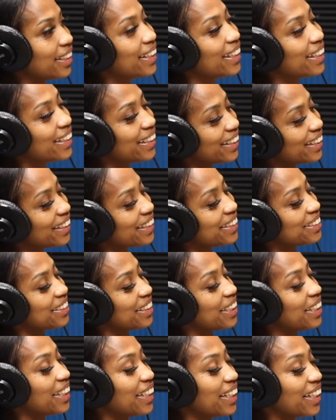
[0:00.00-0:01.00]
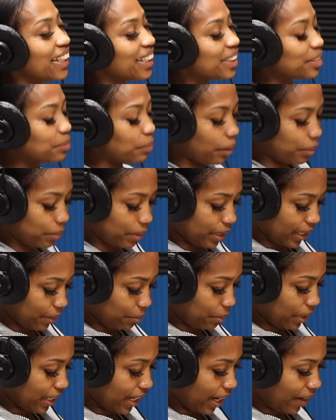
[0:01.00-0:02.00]
It is. Like, it is. But
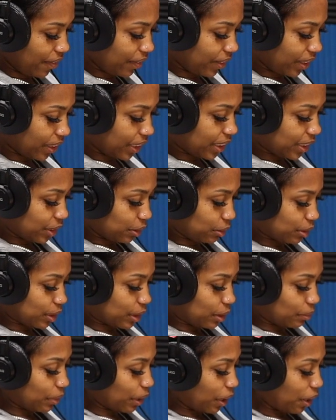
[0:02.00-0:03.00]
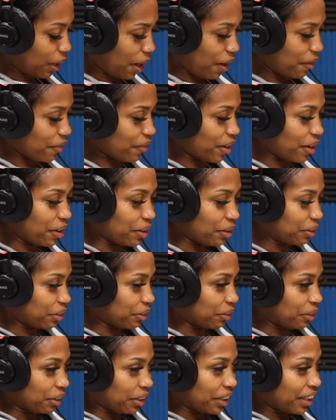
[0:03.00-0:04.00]
we definitely choose to be on our
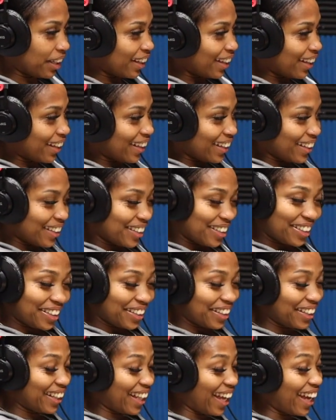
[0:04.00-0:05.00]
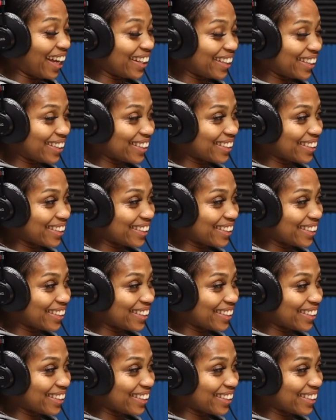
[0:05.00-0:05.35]
phone a lot.